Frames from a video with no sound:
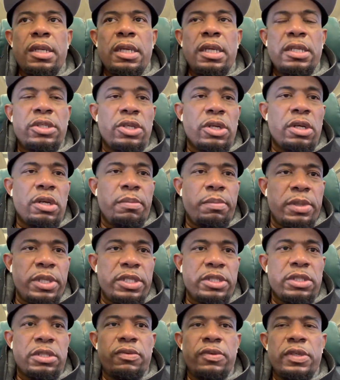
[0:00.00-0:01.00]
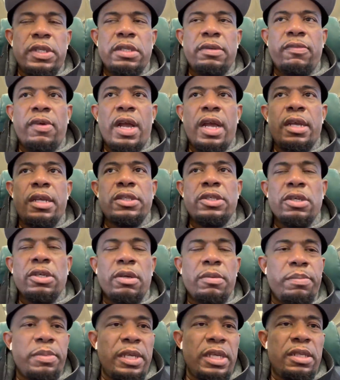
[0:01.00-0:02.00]
took a blistering, right? He took
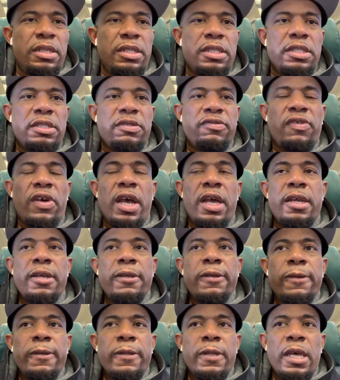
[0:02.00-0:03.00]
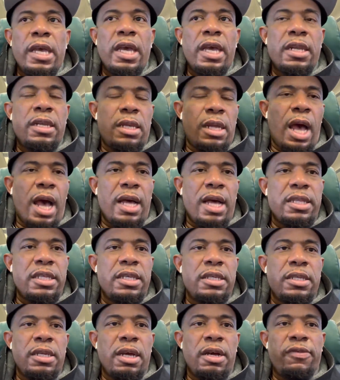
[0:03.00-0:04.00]
a beating in this fight. And oddly
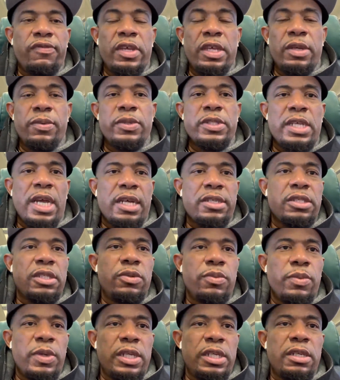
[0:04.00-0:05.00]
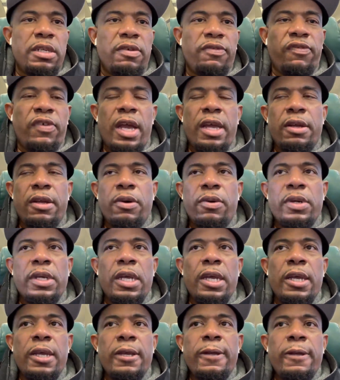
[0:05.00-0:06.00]
enough, he was actually winning the fight,
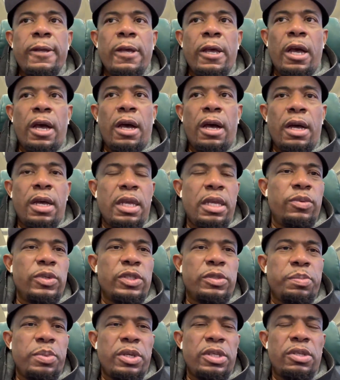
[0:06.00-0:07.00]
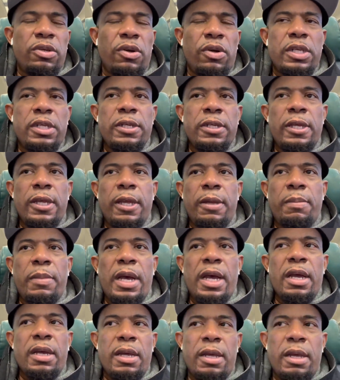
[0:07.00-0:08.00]
okay? He was putting on, in
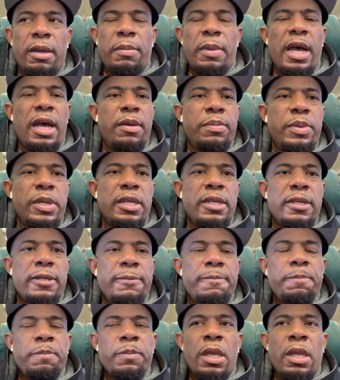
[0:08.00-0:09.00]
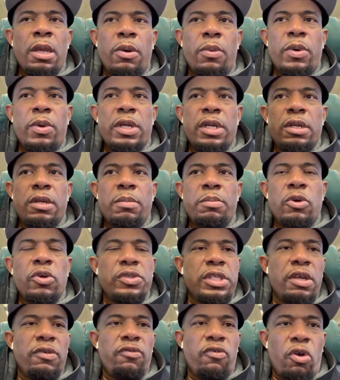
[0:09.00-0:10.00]
my opinion, one of the
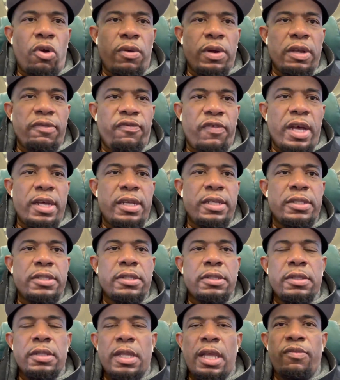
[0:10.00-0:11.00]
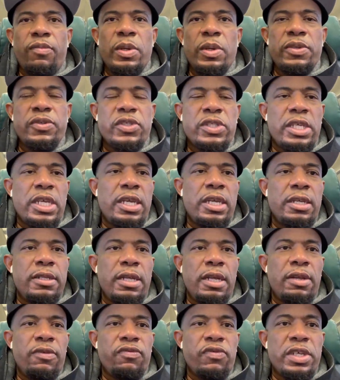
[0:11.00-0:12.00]
most heroic fights that we've seen
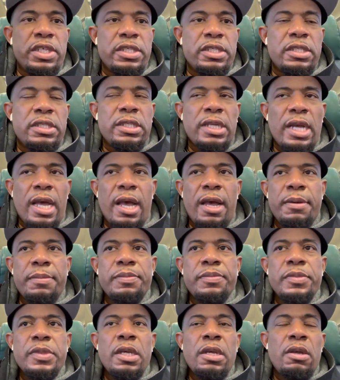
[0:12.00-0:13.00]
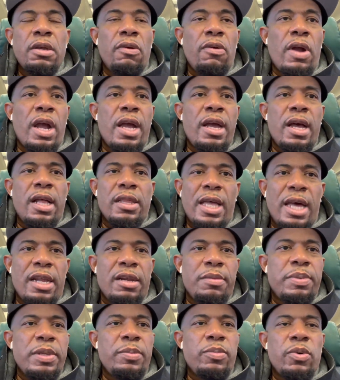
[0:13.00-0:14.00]
in recent times. Right, a lot
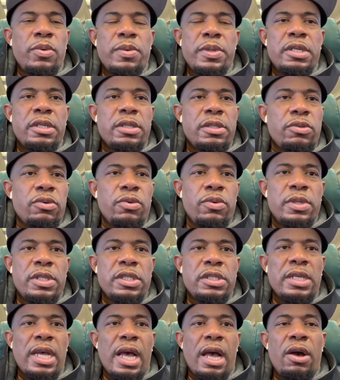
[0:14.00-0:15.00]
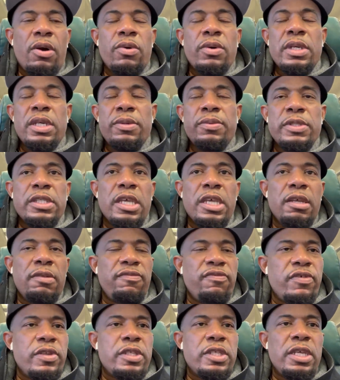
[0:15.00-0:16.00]
of people would have threw in the towel. He was getting
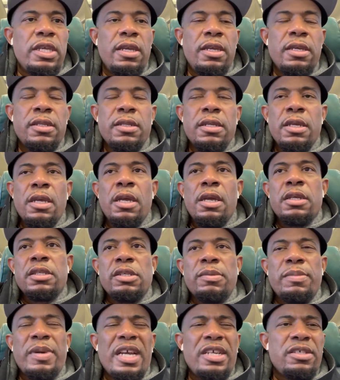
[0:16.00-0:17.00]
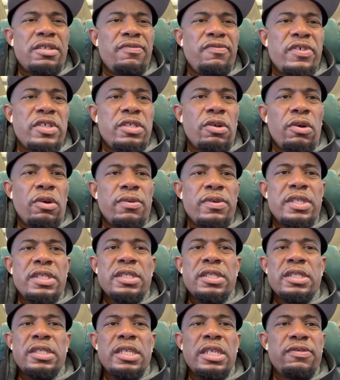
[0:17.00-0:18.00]
fatigued. Sebastian Fundora is
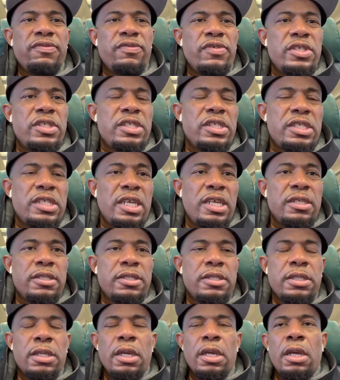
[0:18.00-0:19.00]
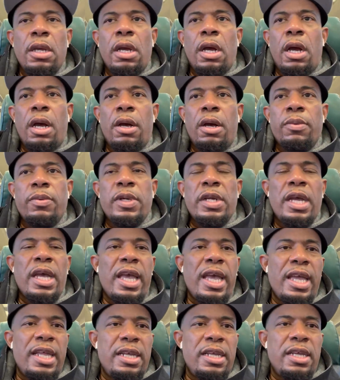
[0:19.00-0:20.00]
6'6", with an
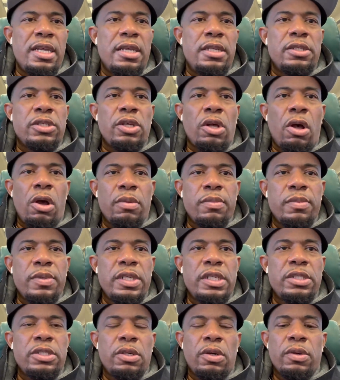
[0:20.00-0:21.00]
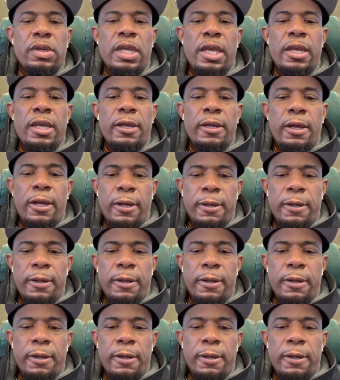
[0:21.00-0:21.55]
80-inch arm reach. Okay,